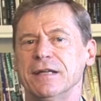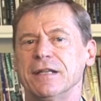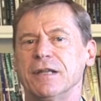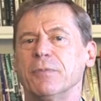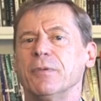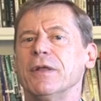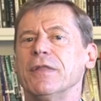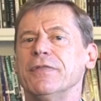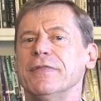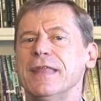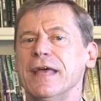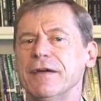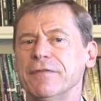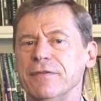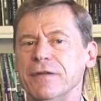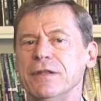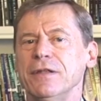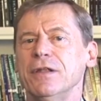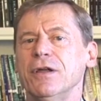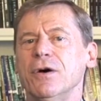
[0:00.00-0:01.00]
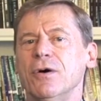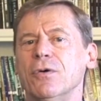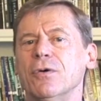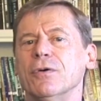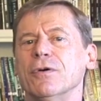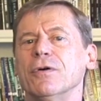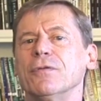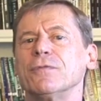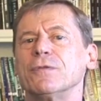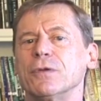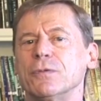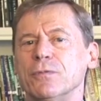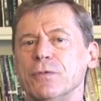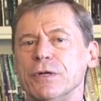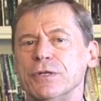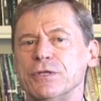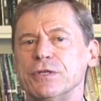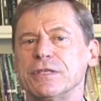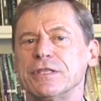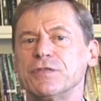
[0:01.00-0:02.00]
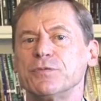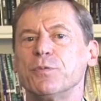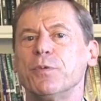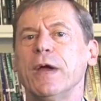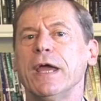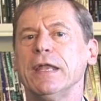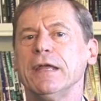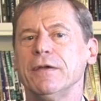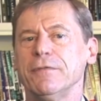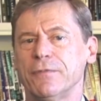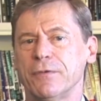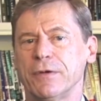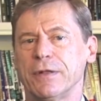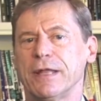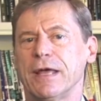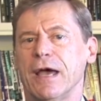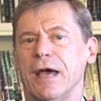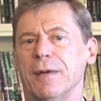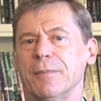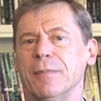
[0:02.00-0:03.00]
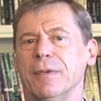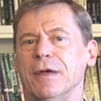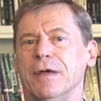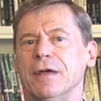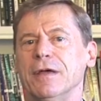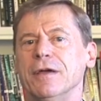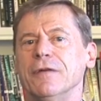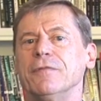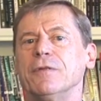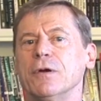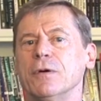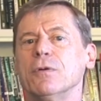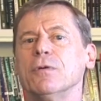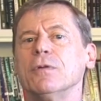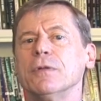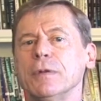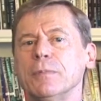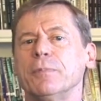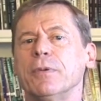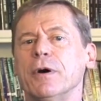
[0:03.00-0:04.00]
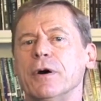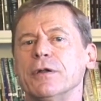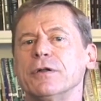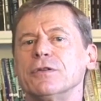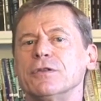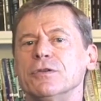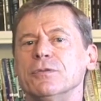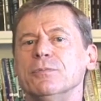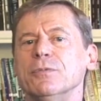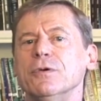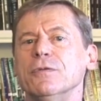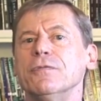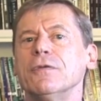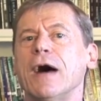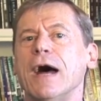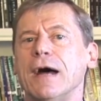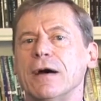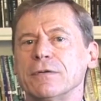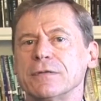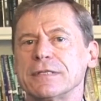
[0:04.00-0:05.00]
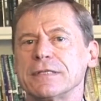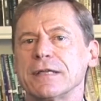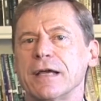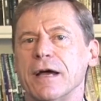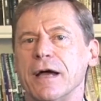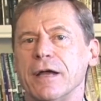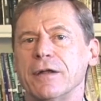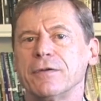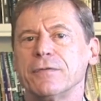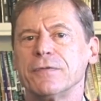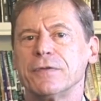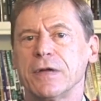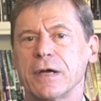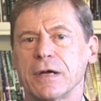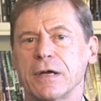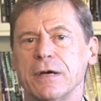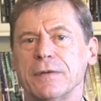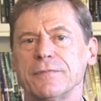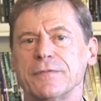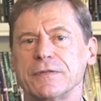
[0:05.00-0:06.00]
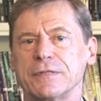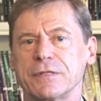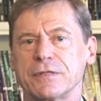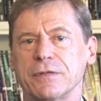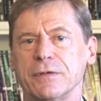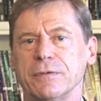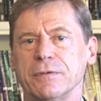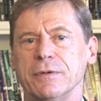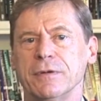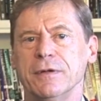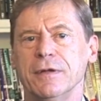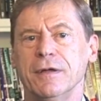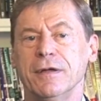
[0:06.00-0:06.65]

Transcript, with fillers: They will never know of the riches waiting for them if they only bother to move outside of their comfort zone.